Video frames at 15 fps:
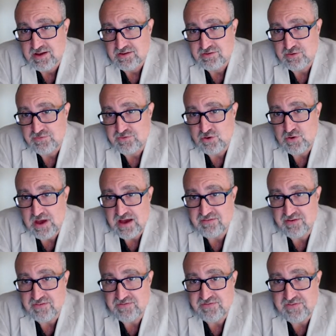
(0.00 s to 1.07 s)
So if you have
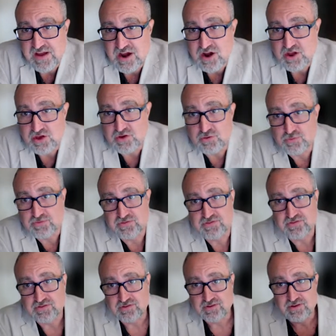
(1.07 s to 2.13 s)
a fair
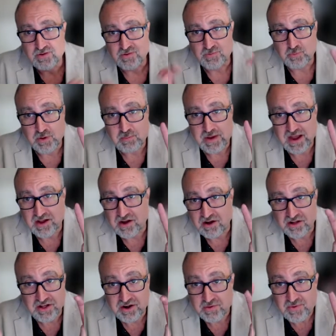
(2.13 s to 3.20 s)
use, we might
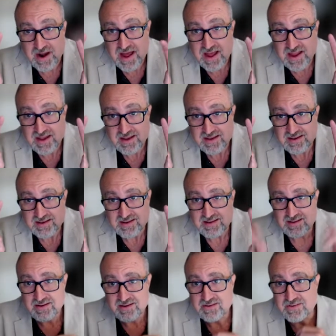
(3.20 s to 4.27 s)
call it a right?
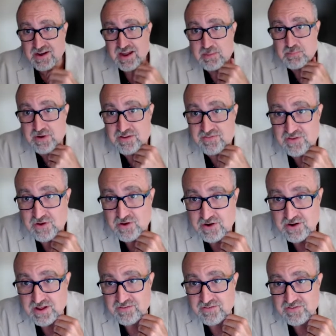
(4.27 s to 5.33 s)
But if
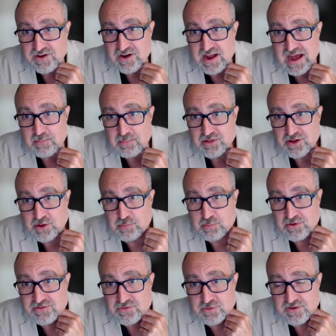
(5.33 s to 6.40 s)
you're
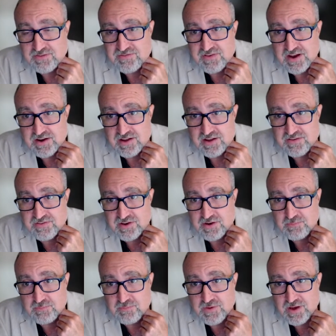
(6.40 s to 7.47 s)
applicable to if
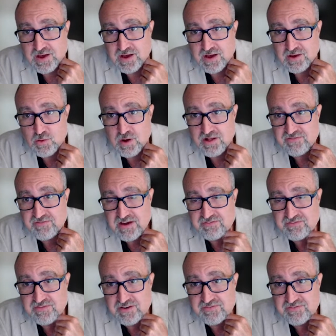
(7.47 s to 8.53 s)
you're
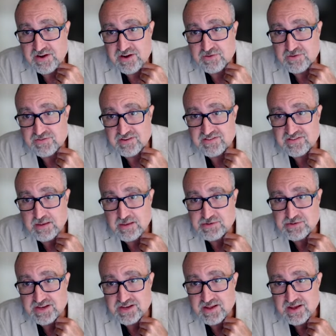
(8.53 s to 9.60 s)
qualified for a fair use
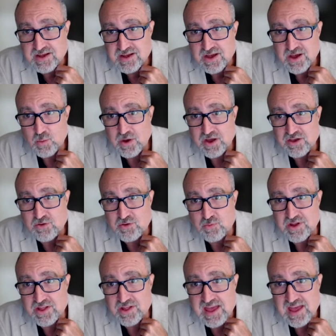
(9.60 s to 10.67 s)
exception, what you
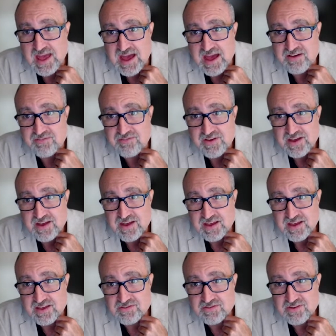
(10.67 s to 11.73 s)
really have
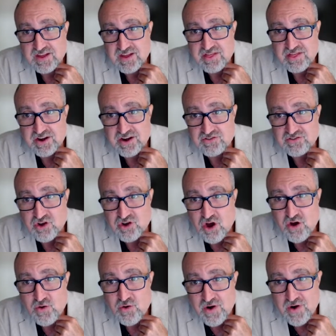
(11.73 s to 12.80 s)
is there is
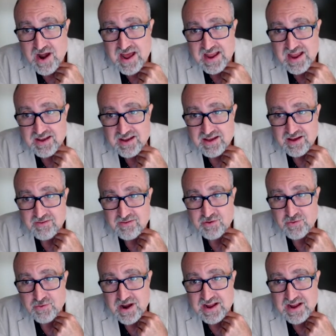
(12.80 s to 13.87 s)
no right of
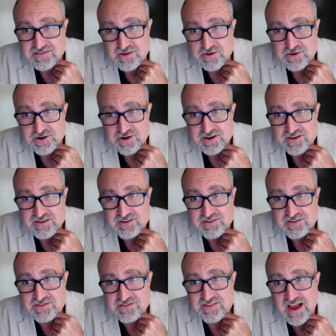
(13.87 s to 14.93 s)
the rights owner to
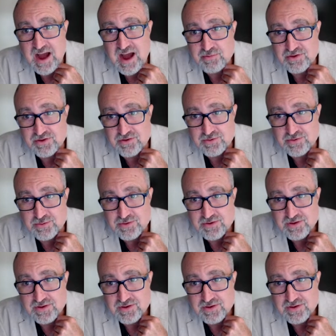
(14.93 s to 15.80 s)
stop you.